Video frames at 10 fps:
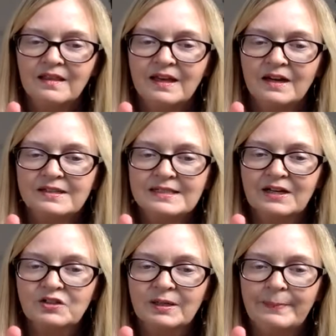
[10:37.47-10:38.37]
There is
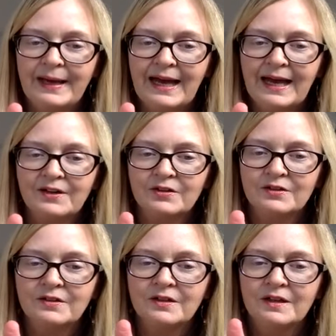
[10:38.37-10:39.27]
actually a
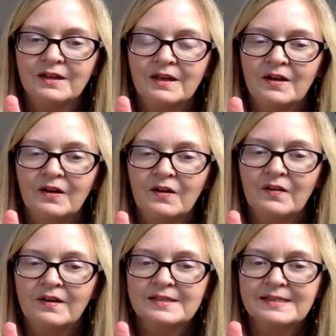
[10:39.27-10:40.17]
pattern on
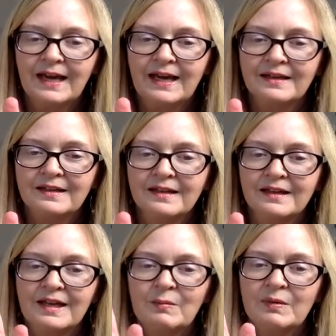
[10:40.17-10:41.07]
this side,
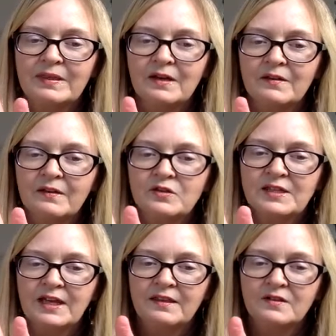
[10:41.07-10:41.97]
but then on the other
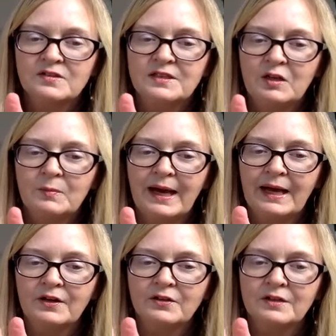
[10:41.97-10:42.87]
side, there's no
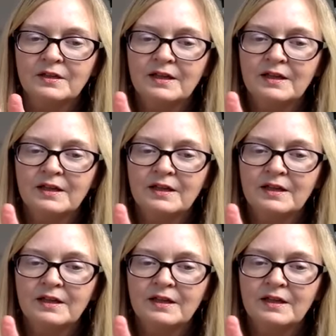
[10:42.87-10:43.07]
pattern.